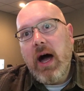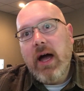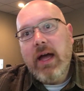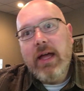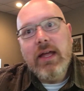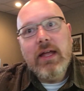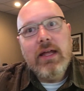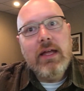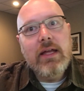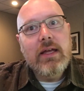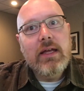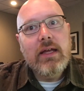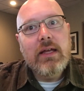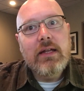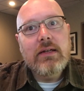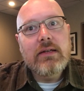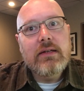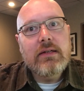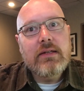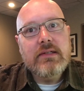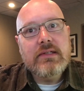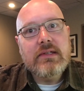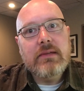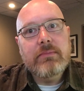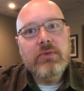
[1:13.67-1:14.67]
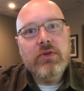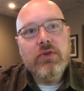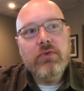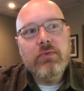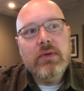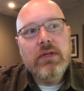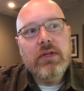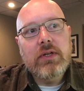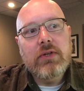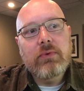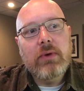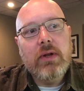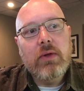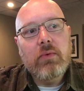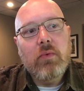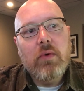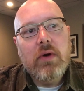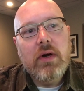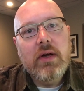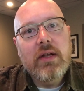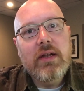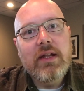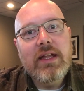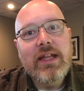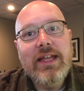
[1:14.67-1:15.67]
in December
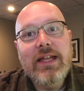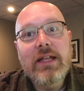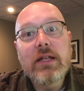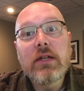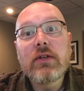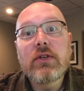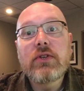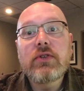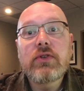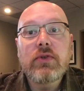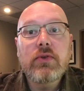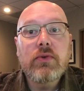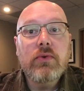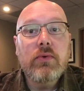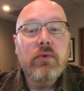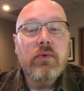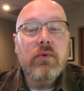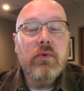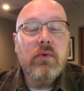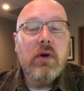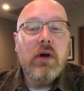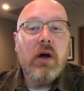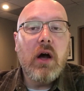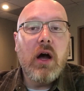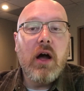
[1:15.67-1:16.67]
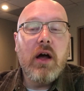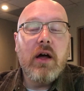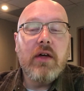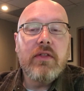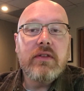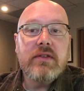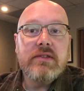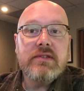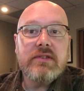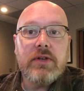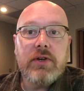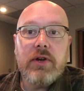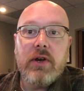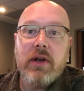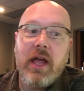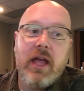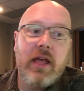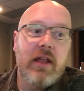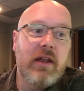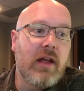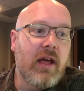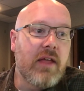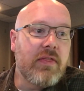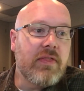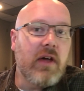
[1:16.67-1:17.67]
2021 into this year,
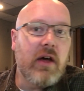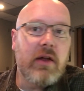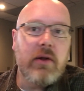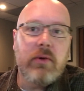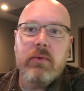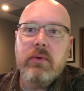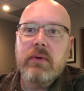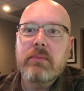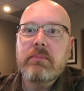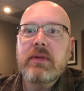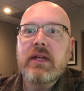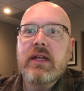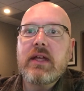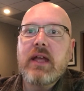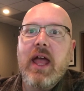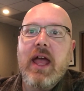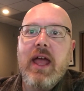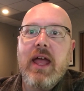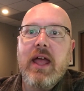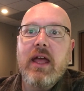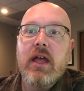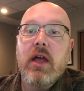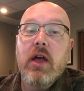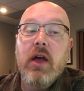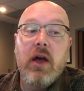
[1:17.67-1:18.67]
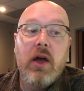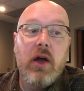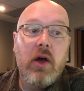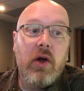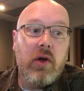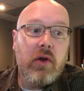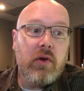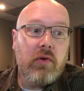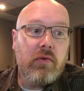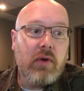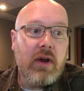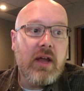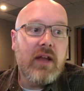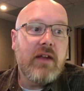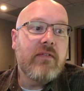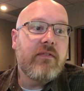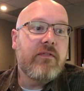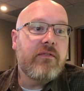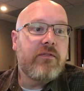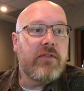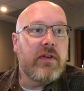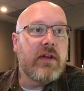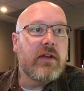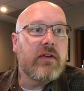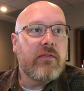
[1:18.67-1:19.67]
and I thought it would be a great
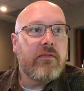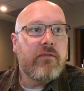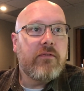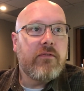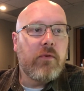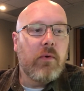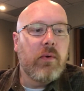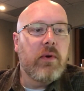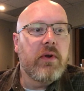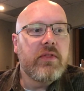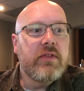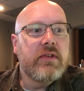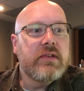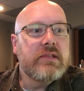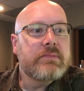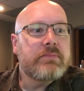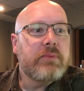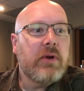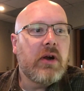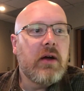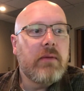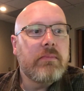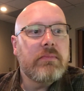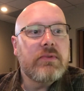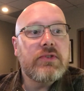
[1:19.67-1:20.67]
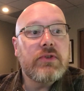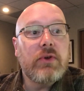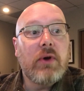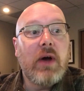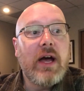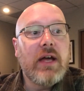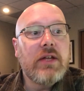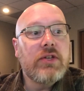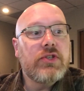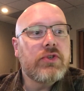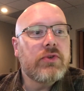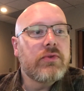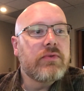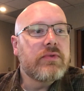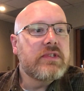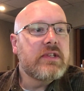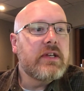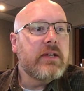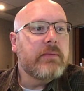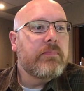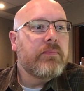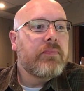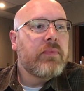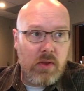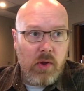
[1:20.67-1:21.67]
fit for this prompt, so I chose
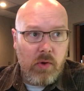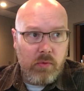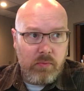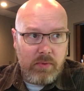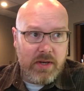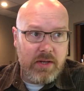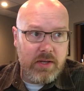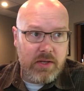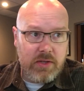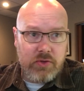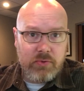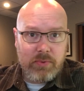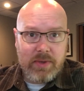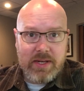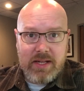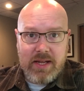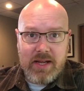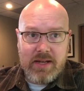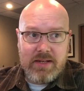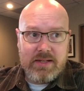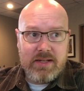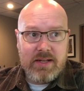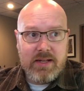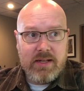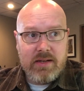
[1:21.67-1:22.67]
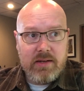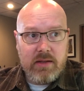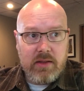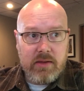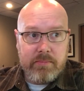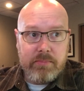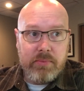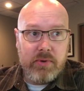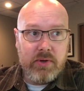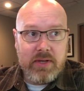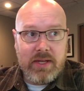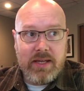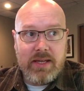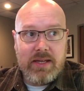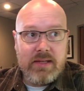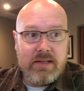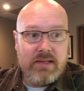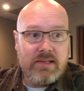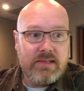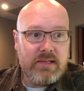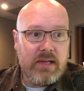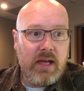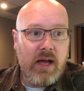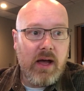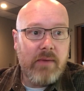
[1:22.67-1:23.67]
it. Written in 2018, the book
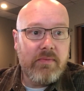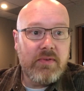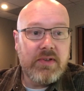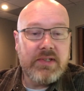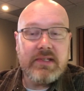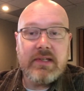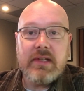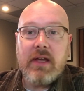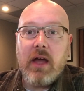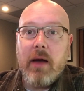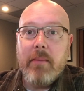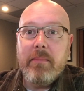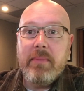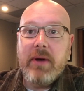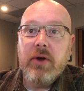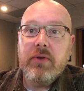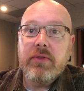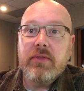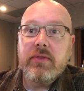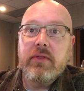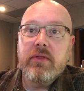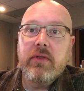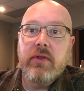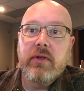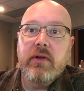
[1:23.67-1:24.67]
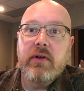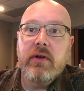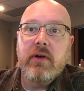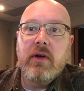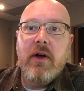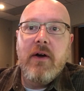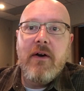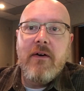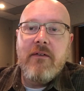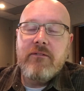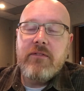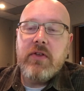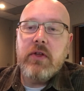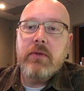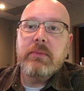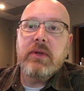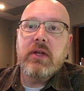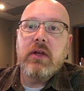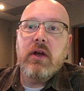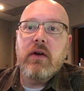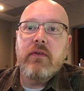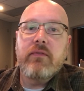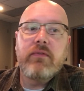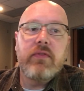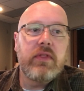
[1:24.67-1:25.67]
is obviously about the filming
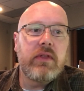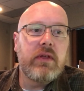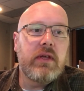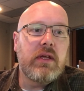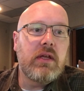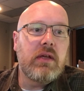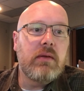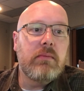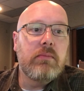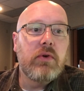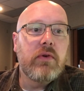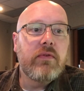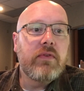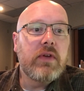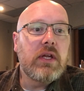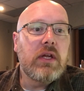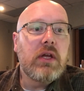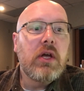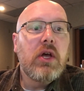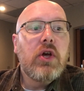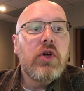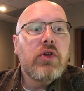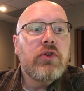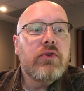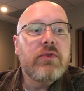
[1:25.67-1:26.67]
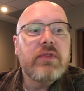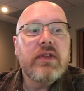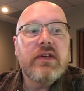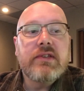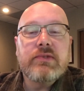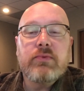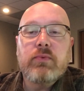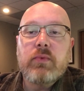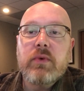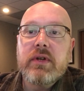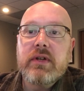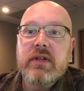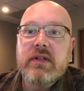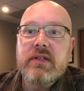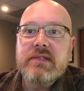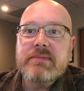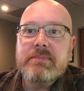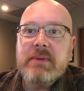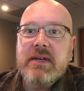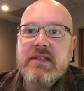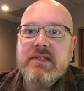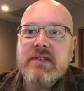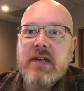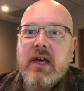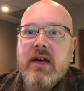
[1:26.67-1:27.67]
of the movie 2001: A
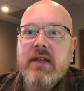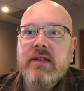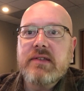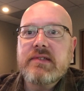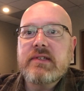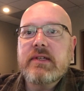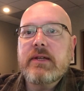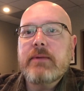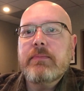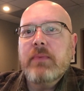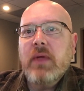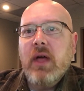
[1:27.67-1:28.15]
Space Odyssey,